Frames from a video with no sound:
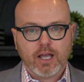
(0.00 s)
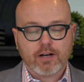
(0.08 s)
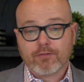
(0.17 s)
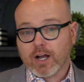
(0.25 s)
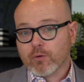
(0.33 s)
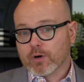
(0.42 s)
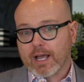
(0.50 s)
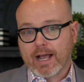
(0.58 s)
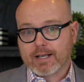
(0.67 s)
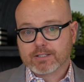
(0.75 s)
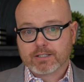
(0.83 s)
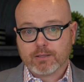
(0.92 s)
And if I were to
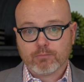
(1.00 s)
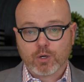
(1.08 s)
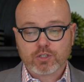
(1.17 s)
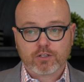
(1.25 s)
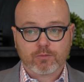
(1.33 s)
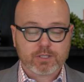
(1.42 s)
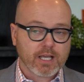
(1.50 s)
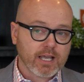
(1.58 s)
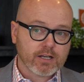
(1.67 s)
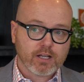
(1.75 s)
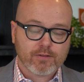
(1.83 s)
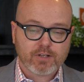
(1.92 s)
ask them, most of them would say,
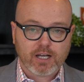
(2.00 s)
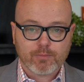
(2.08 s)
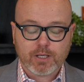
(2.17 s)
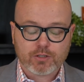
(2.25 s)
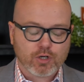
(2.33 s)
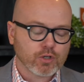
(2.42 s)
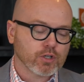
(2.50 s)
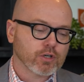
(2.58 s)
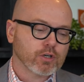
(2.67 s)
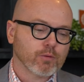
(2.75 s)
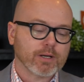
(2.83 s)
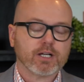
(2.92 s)
hey, do you have diabetes? Oh,
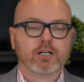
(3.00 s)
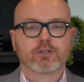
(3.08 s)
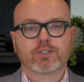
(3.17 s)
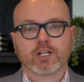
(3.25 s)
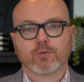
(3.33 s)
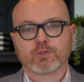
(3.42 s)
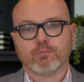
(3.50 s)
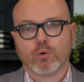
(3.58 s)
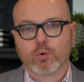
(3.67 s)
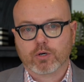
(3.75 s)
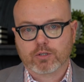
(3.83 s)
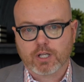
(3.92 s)
no. My doctor said I was
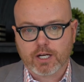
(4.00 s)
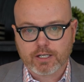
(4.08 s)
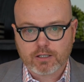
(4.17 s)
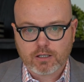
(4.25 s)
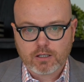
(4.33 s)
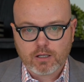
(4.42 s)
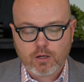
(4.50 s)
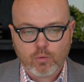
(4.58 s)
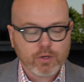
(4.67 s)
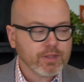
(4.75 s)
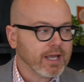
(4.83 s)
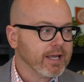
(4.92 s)
borderline.
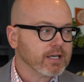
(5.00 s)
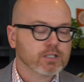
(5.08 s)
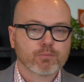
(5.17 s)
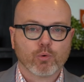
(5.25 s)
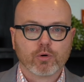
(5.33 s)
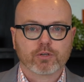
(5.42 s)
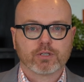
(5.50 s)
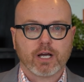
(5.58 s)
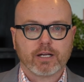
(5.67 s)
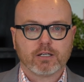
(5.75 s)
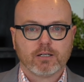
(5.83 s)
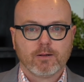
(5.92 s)
What in the heck is
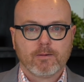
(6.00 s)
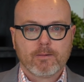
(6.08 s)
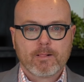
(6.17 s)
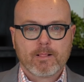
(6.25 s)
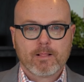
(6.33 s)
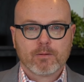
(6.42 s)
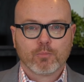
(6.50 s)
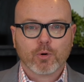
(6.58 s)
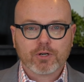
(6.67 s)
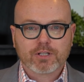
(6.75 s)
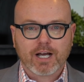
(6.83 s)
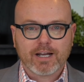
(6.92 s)
borderline?
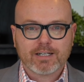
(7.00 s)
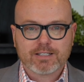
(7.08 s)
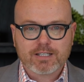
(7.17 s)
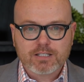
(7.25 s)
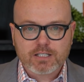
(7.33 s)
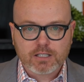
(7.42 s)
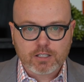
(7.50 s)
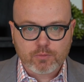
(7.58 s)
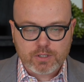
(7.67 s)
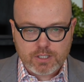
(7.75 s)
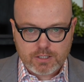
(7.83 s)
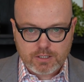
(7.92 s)
Borderline is
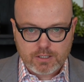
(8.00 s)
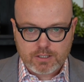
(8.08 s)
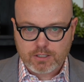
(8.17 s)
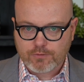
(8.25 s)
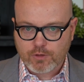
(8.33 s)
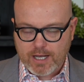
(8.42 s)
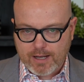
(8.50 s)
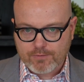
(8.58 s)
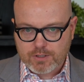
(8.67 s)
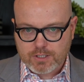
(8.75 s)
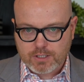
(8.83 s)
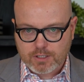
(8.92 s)
insulin resistance. And if you
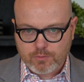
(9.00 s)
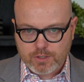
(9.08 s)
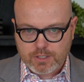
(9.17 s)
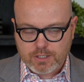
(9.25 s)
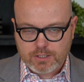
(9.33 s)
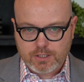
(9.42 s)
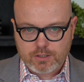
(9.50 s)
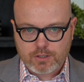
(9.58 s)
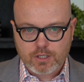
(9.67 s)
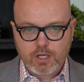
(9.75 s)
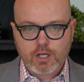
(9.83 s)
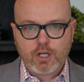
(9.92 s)
have insulin
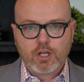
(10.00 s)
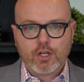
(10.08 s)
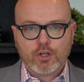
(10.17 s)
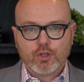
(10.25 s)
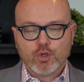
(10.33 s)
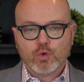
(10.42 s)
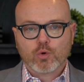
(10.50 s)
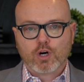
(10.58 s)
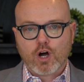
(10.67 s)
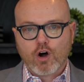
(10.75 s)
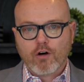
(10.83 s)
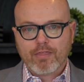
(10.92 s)
resistance, you
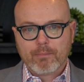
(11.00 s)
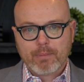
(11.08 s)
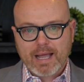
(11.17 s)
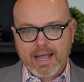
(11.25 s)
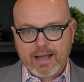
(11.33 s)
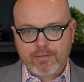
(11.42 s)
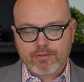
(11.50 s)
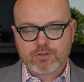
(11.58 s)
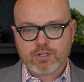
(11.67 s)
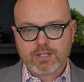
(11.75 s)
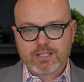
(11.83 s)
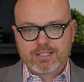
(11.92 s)
are on the path
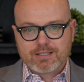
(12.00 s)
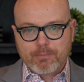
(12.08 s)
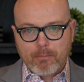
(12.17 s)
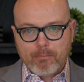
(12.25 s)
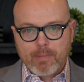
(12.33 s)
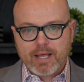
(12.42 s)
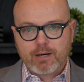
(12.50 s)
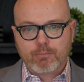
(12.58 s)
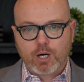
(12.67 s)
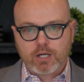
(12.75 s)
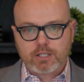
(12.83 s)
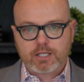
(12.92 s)
to this
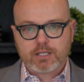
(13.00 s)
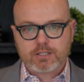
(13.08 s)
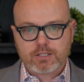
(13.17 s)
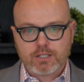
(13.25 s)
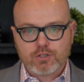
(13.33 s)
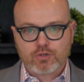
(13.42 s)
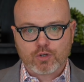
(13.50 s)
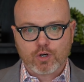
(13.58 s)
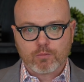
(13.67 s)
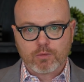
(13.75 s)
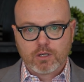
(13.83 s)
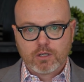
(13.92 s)
metabolic
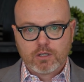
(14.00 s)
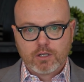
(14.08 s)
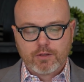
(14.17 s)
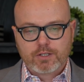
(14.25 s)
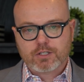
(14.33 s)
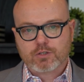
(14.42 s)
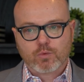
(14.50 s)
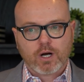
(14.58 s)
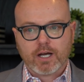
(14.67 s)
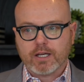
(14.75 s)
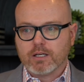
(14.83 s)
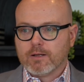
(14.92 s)
syndrome. This is
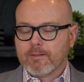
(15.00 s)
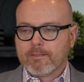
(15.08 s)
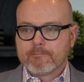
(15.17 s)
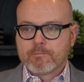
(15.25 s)
why